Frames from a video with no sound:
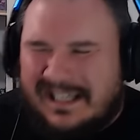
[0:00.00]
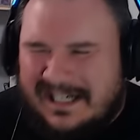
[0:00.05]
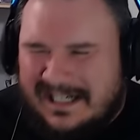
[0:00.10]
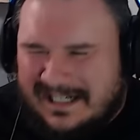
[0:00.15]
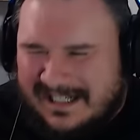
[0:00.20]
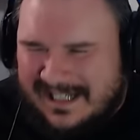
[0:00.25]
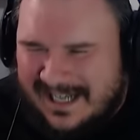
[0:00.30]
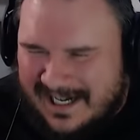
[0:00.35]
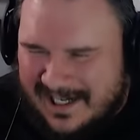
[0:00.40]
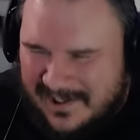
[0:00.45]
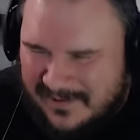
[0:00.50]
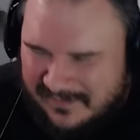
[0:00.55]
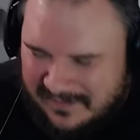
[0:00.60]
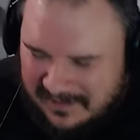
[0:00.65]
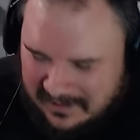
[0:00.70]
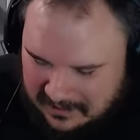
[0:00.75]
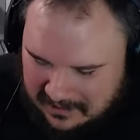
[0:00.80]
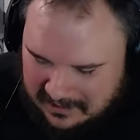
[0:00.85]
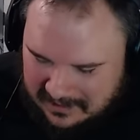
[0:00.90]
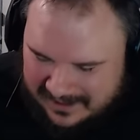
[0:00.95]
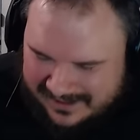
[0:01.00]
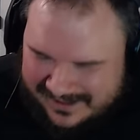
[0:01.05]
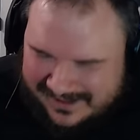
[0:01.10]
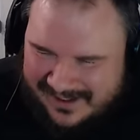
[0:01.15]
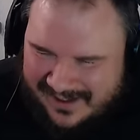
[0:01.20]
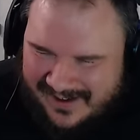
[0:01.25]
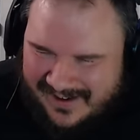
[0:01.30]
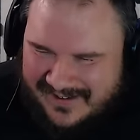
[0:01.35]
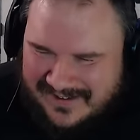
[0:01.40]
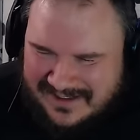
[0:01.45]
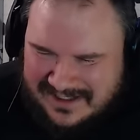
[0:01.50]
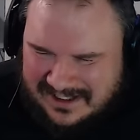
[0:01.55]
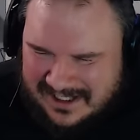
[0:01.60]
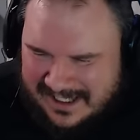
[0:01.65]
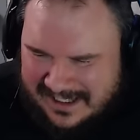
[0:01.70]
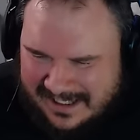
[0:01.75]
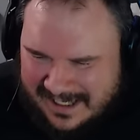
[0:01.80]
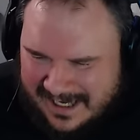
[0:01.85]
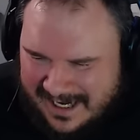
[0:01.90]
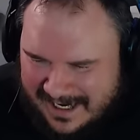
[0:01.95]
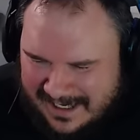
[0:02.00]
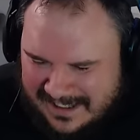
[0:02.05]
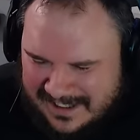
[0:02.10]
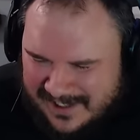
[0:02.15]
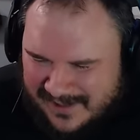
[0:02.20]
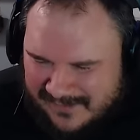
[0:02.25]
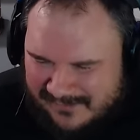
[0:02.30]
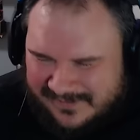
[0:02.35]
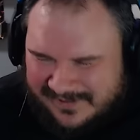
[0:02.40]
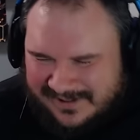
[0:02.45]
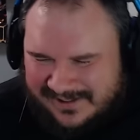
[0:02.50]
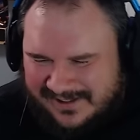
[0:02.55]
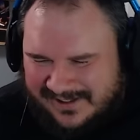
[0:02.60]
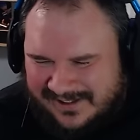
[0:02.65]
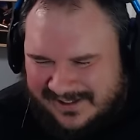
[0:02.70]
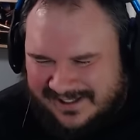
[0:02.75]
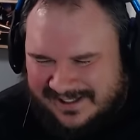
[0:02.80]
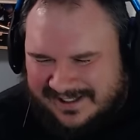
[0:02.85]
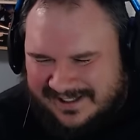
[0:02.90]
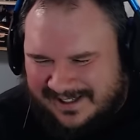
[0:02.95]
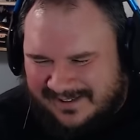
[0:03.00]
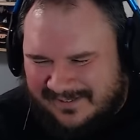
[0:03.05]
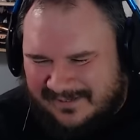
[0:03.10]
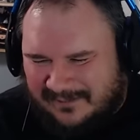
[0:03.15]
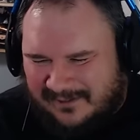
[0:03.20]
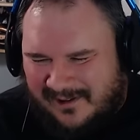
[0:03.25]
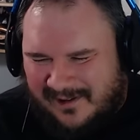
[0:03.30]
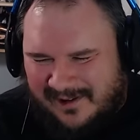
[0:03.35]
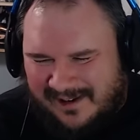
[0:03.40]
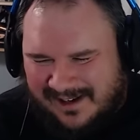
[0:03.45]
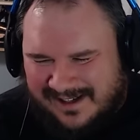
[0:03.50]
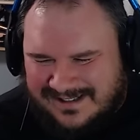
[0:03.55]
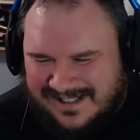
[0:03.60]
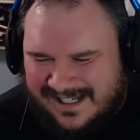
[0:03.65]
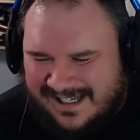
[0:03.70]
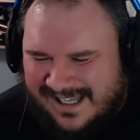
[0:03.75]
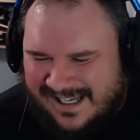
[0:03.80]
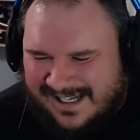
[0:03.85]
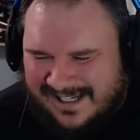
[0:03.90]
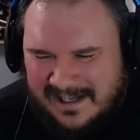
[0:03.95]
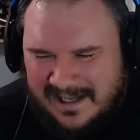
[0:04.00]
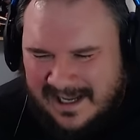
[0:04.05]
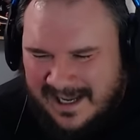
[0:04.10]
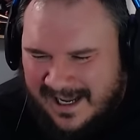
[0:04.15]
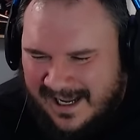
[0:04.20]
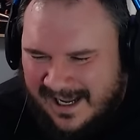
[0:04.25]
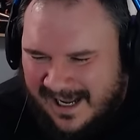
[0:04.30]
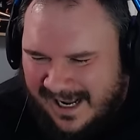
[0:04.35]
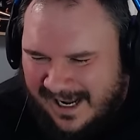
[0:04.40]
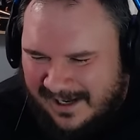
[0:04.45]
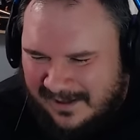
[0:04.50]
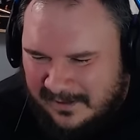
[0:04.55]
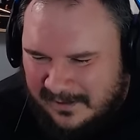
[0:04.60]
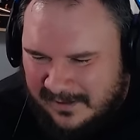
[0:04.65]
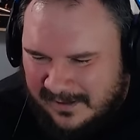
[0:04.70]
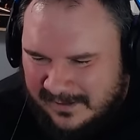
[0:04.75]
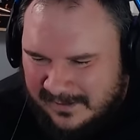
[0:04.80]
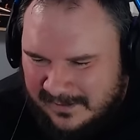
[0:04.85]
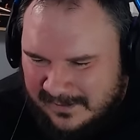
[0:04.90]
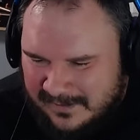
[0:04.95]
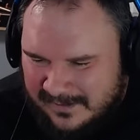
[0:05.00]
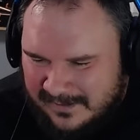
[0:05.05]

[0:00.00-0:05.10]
can't even look, you know, she can't even look, and Rora's all like, totally